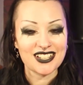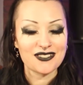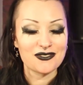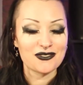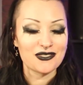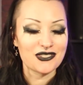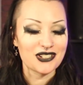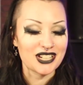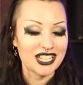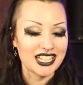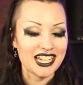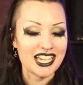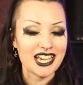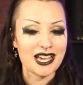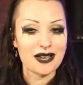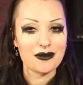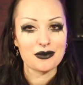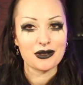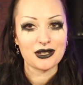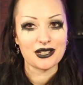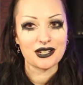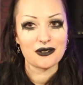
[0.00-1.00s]
I'm really
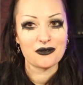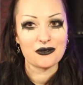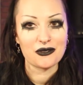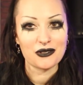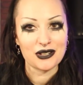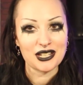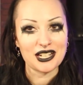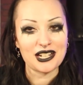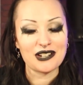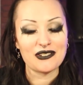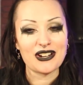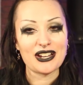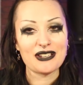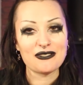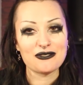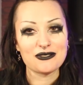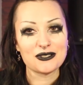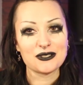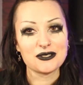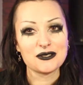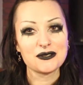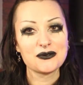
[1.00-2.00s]
happy and I'm really
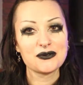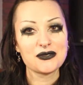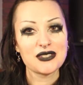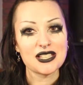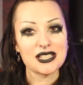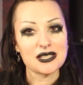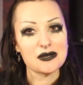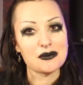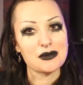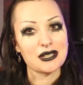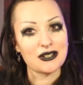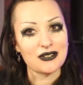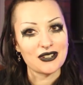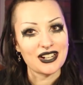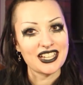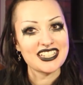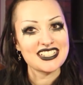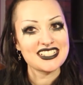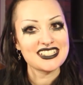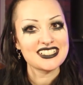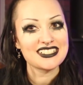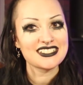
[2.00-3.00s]
grateful. It's been
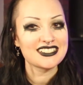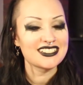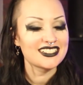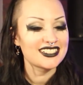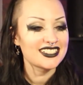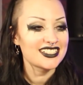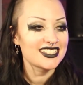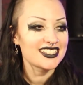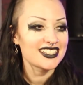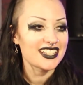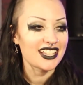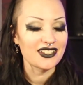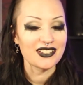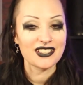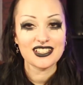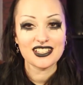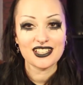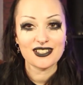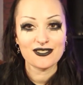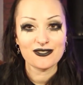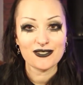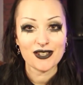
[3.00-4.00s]
great. So
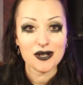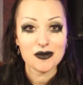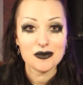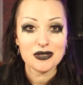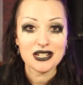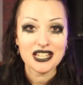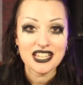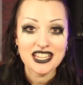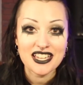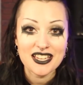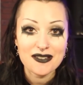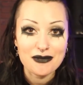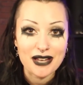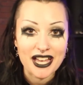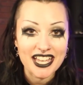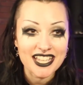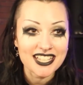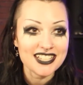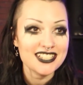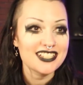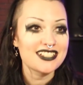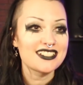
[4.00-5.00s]
if anybody here
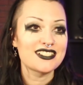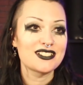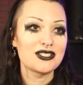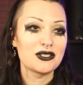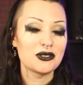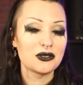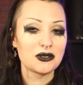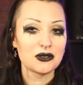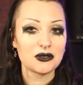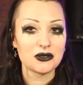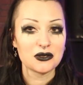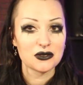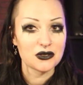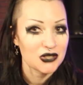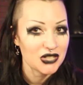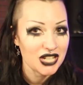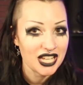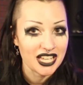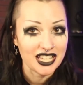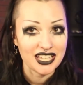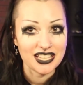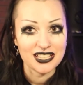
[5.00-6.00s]
backed or
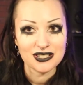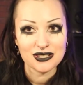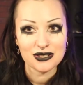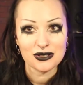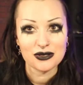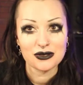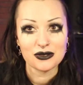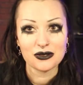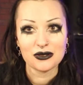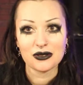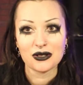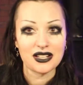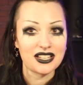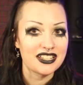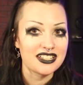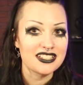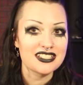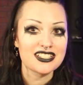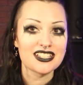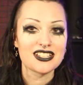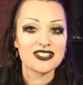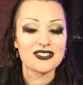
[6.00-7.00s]
shared or
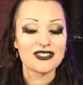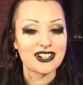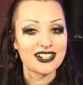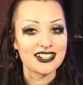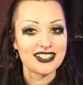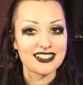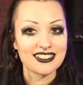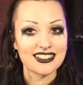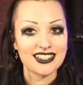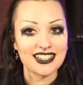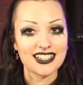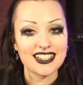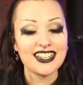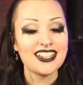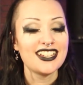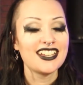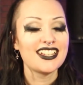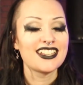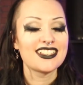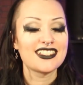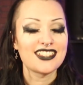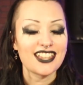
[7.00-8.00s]
liked it or anything,
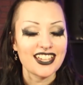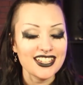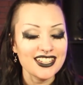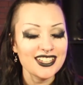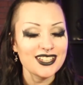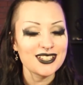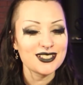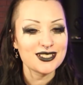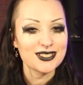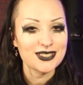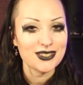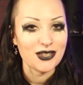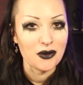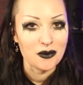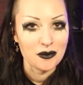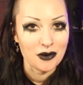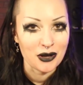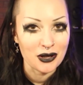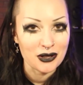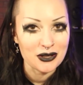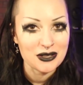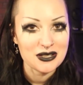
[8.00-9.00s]
thank you so
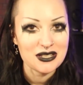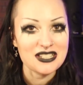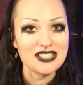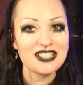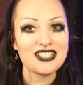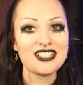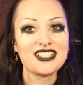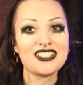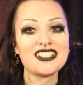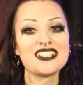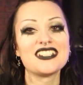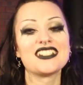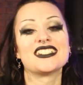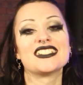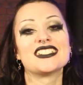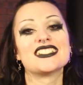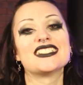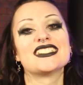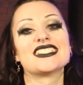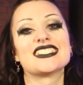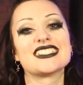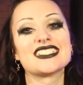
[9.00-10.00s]
much.
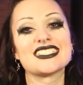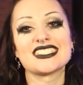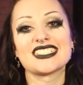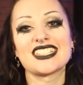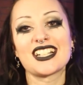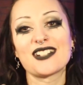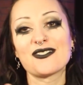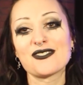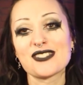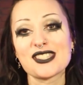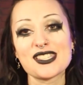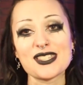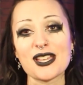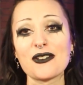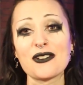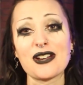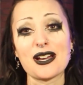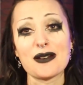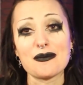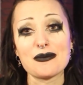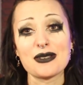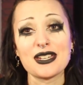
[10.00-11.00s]
I'm so
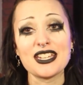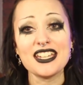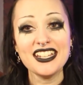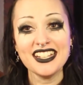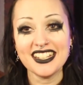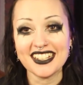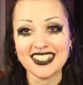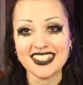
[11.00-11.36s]
happy.